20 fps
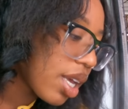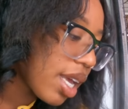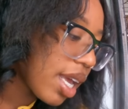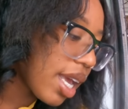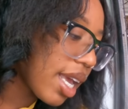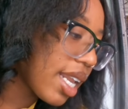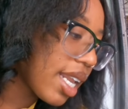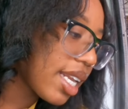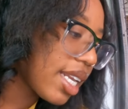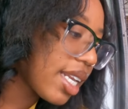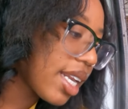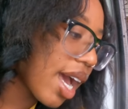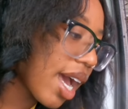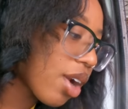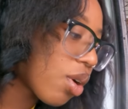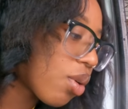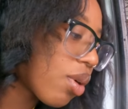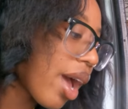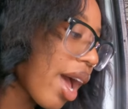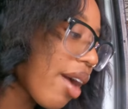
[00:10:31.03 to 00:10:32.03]
and
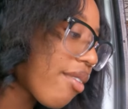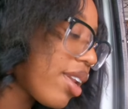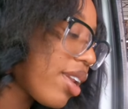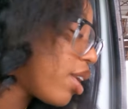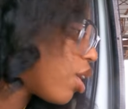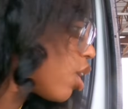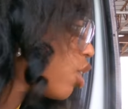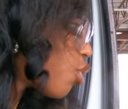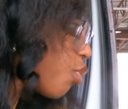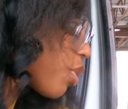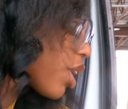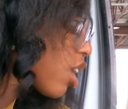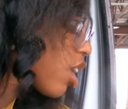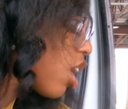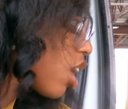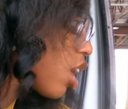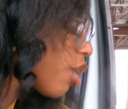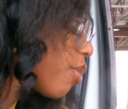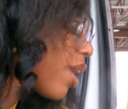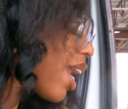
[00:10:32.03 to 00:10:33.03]
I don't have a Twick
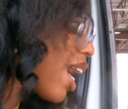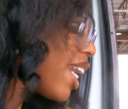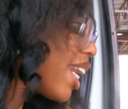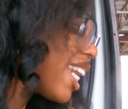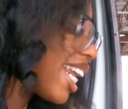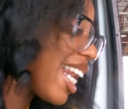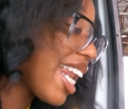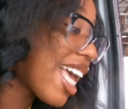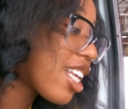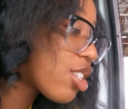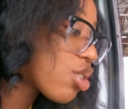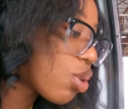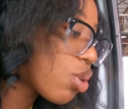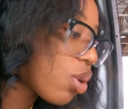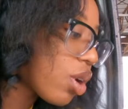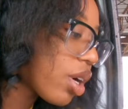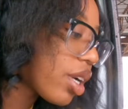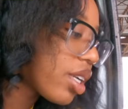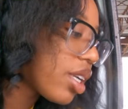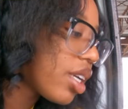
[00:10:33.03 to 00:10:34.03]
card, but I need an
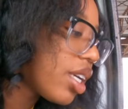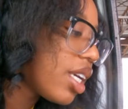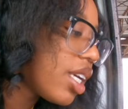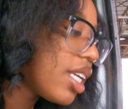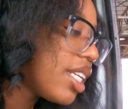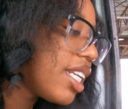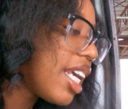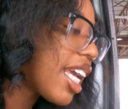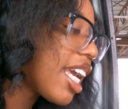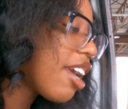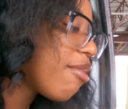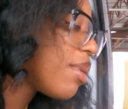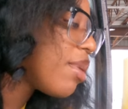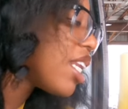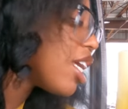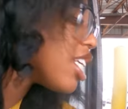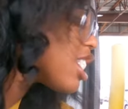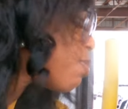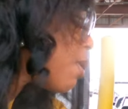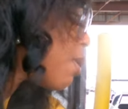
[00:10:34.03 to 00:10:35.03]
escort. They gave me this